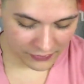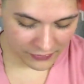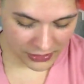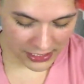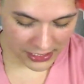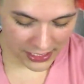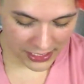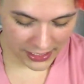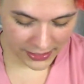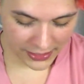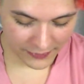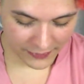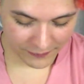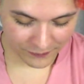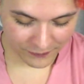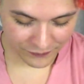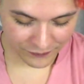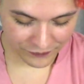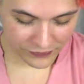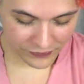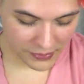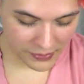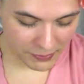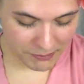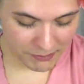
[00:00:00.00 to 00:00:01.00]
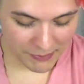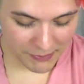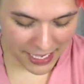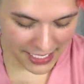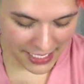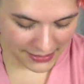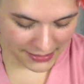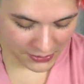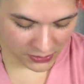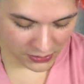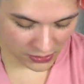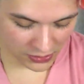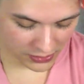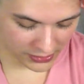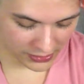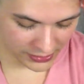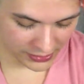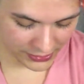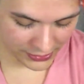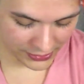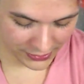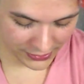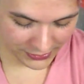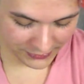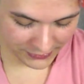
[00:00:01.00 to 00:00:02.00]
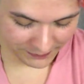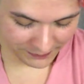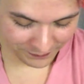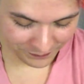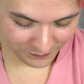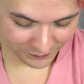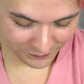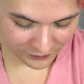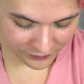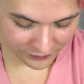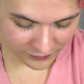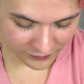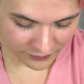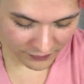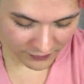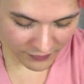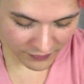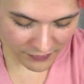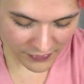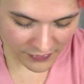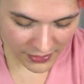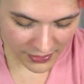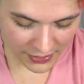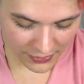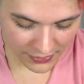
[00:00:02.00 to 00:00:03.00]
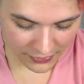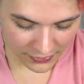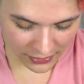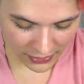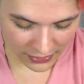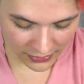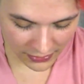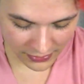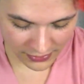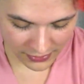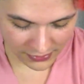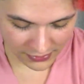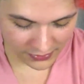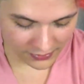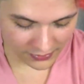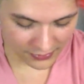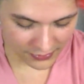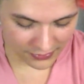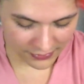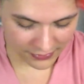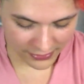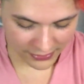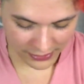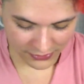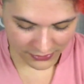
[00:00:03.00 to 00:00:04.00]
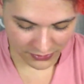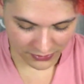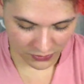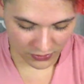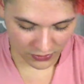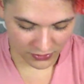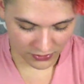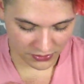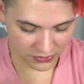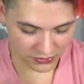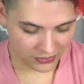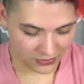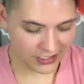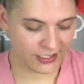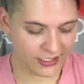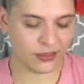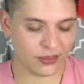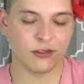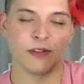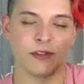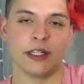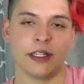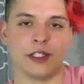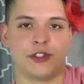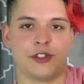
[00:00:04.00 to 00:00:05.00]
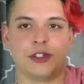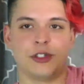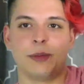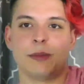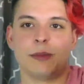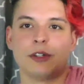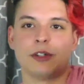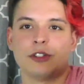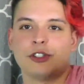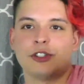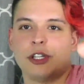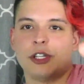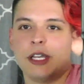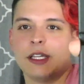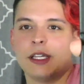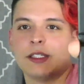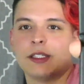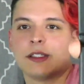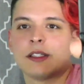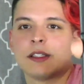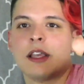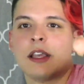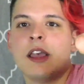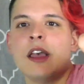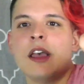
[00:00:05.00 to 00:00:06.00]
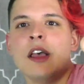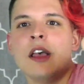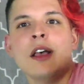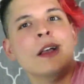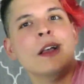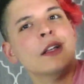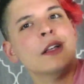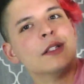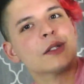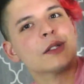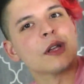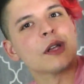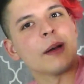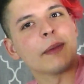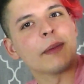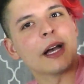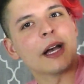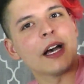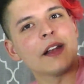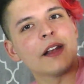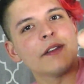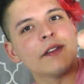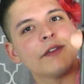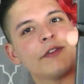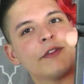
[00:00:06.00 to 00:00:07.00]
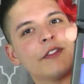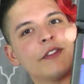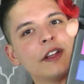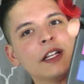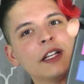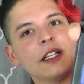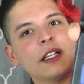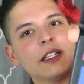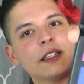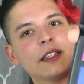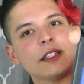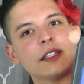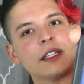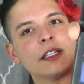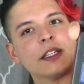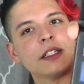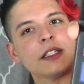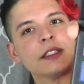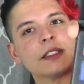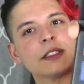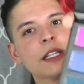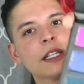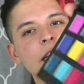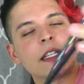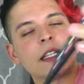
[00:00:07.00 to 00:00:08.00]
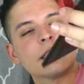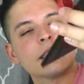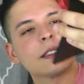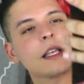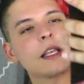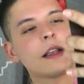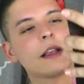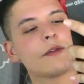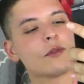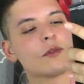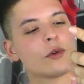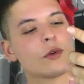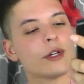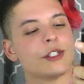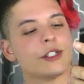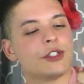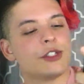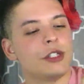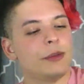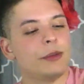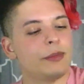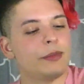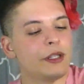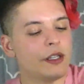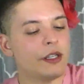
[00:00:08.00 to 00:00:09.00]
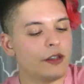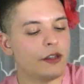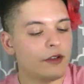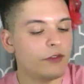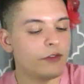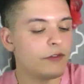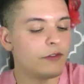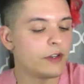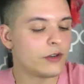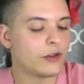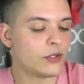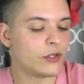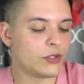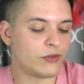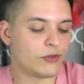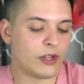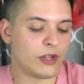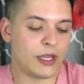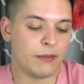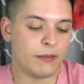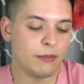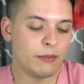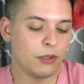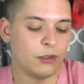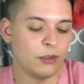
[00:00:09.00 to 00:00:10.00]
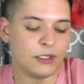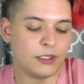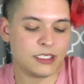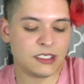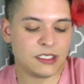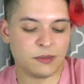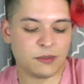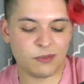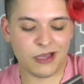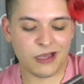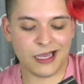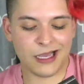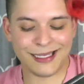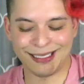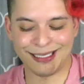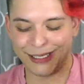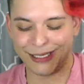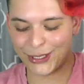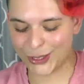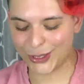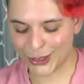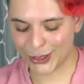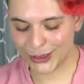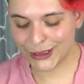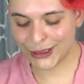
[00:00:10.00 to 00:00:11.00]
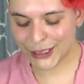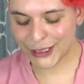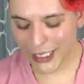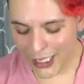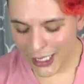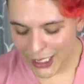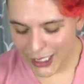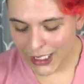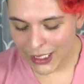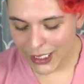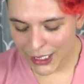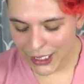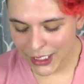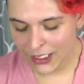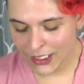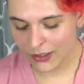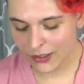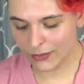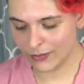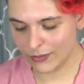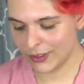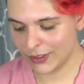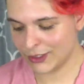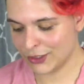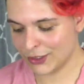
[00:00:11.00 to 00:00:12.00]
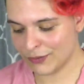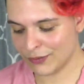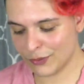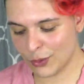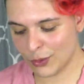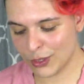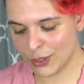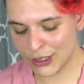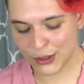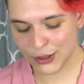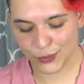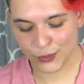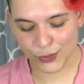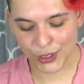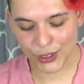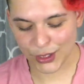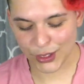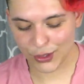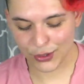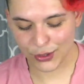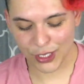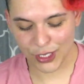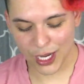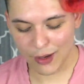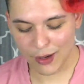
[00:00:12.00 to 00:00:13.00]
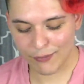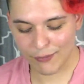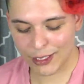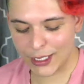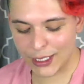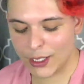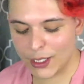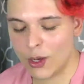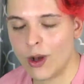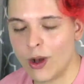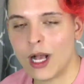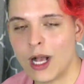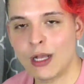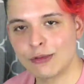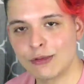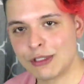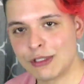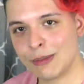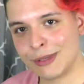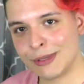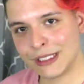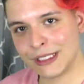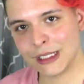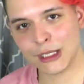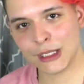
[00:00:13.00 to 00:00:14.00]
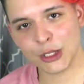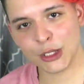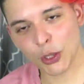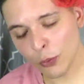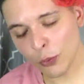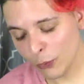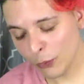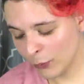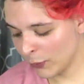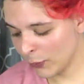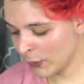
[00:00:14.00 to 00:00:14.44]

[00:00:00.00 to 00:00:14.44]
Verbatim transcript: like mattes on here, and there's there's also like three shimmer shades. So I'm kind of feeling this. Like it's like Roy Biv, very rainbow inspired, which of course we, we already know LGBTQ.